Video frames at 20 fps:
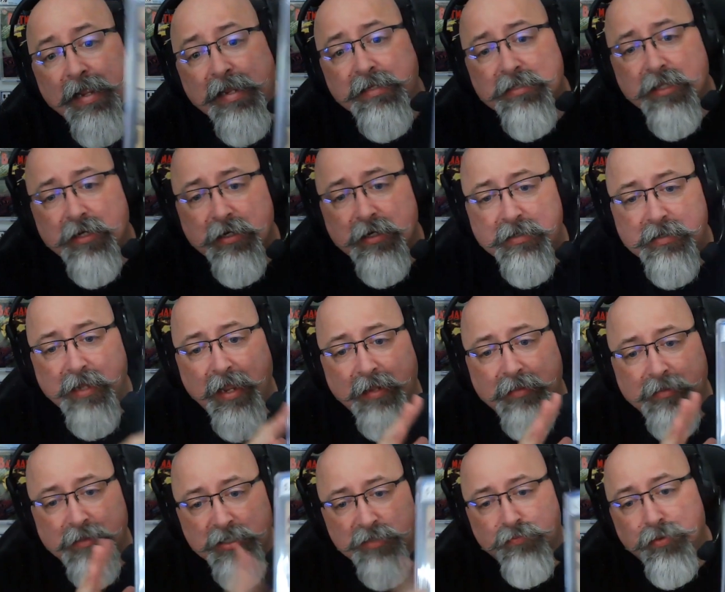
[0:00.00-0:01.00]
going to take
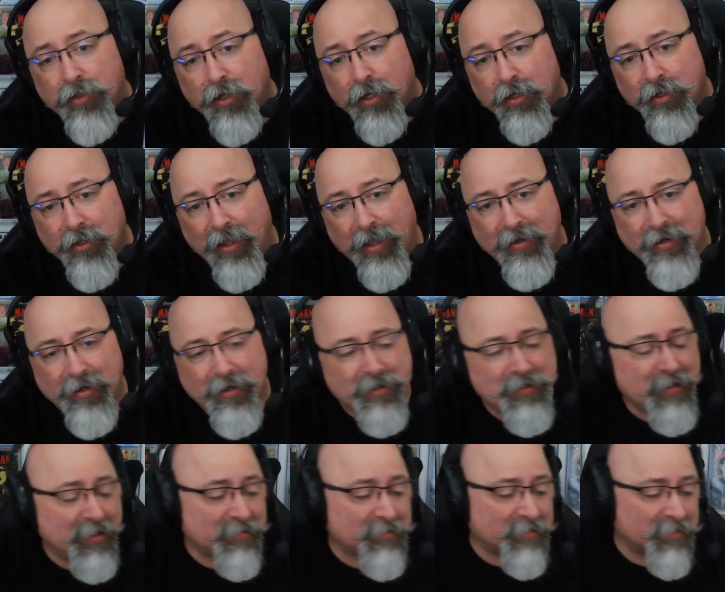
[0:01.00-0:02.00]
this book, and he
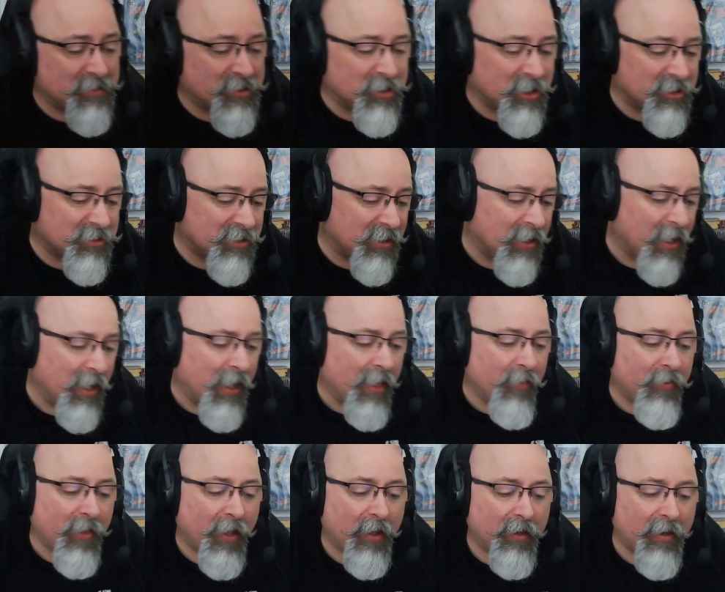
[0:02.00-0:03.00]
has suggested
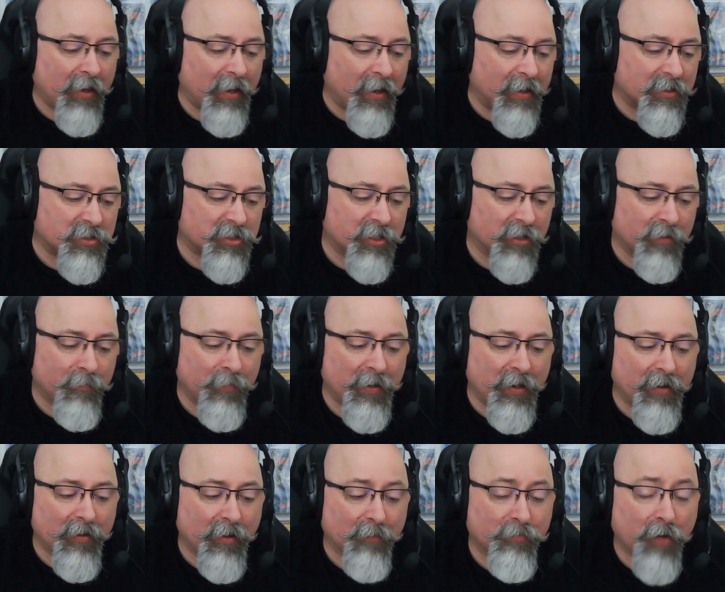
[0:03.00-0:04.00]
that it's going to be
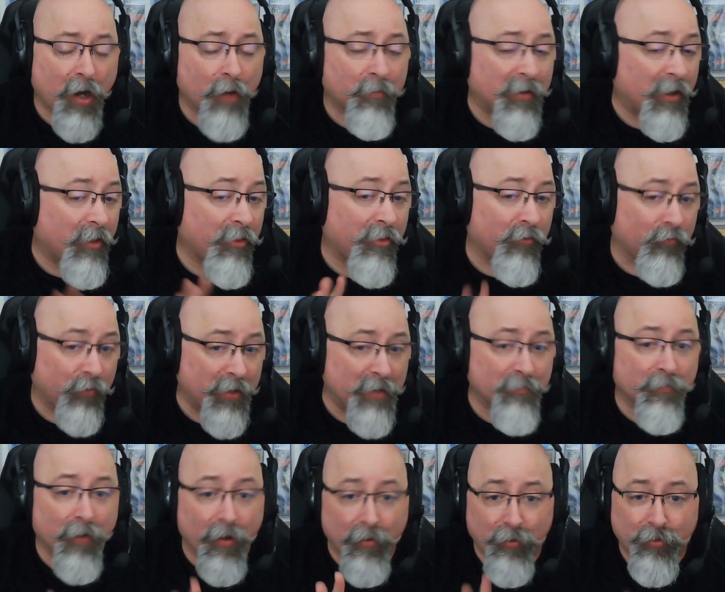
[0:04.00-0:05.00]
like probably a
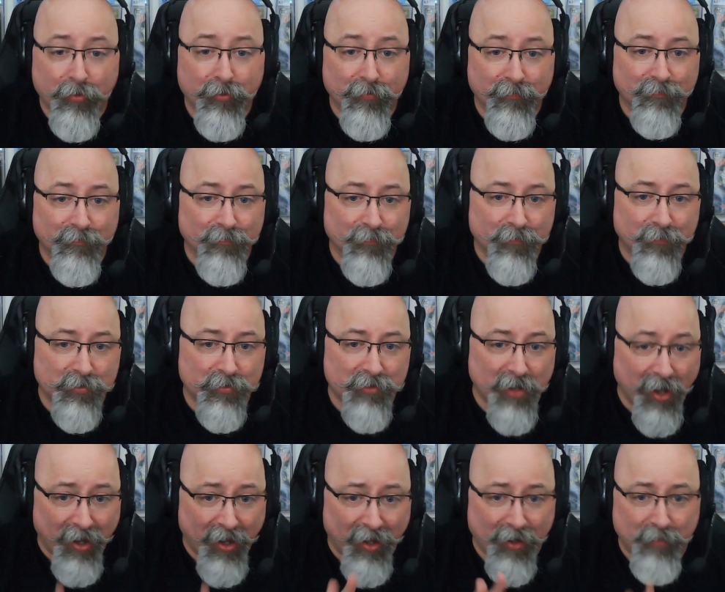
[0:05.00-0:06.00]
three-month
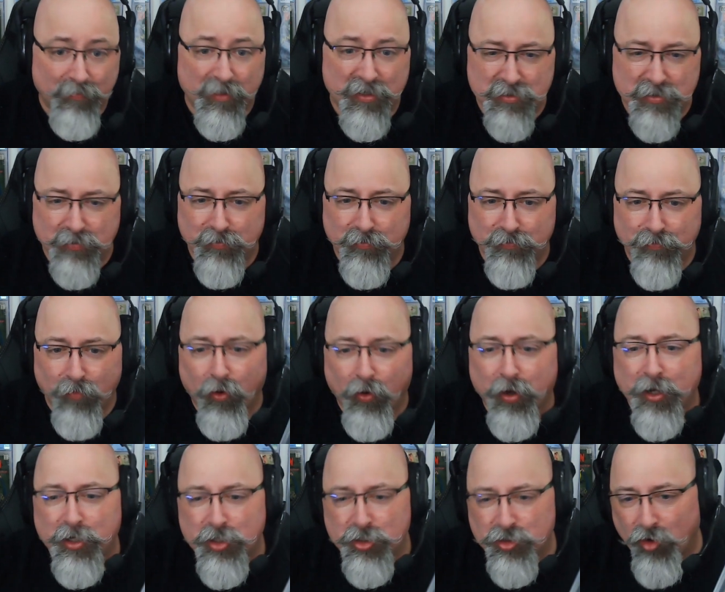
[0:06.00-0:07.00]
time. It's a, more
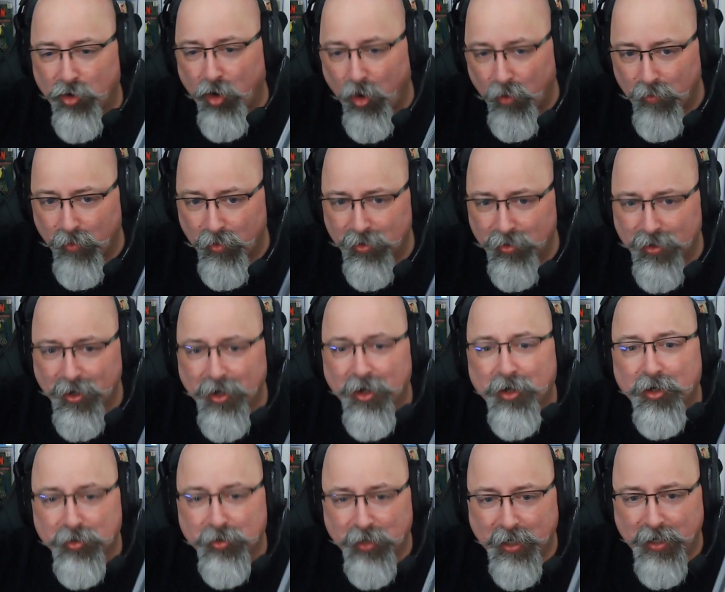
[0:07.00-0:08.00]
than just a normal
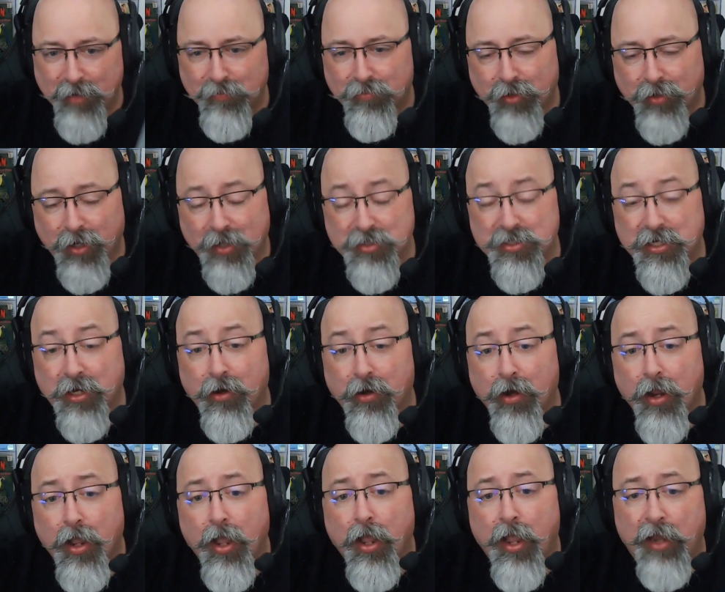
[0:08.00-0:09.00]
clean and press here,
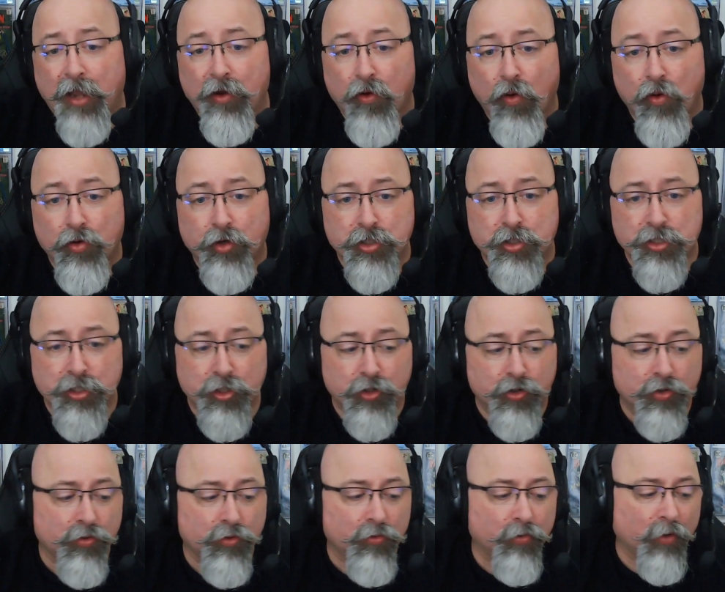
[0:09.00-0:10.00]
in order
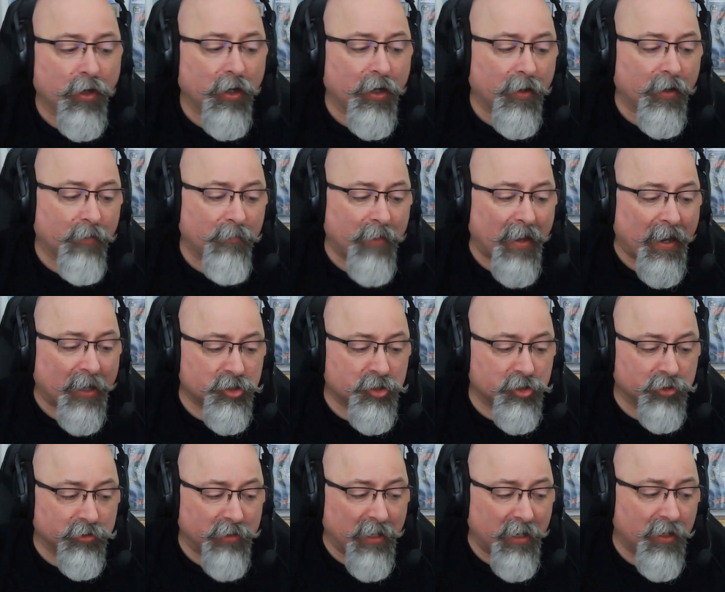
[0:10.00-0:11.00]
to
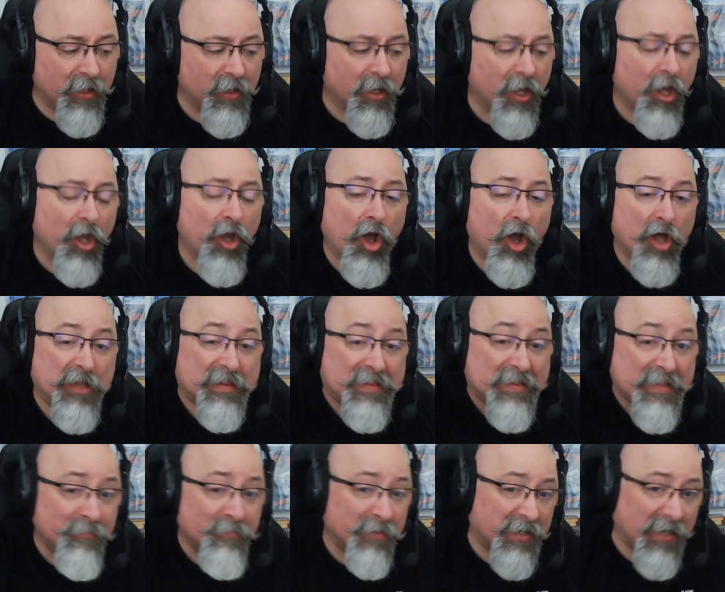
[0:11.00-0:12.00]
actually
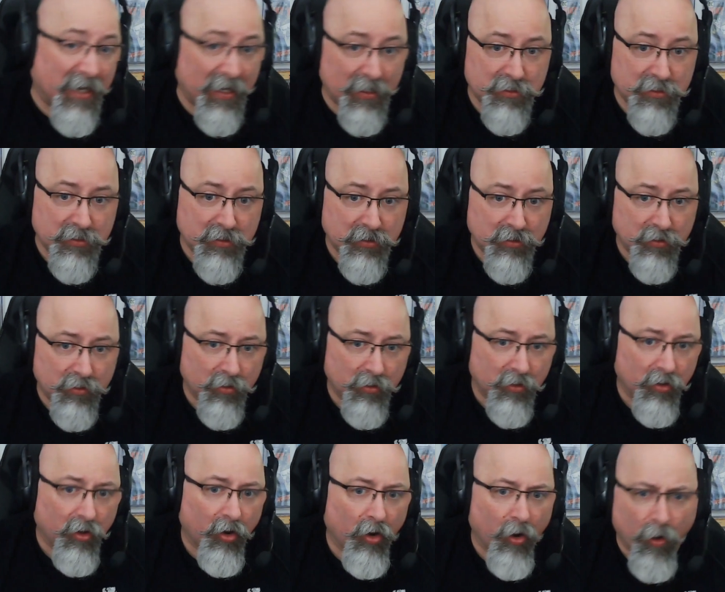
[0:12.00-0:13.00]
eliminate
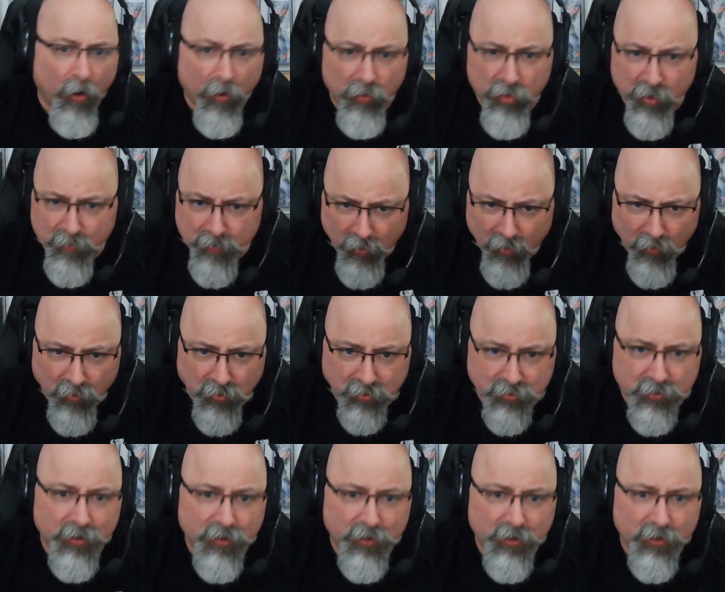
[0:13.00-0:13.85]
all the mold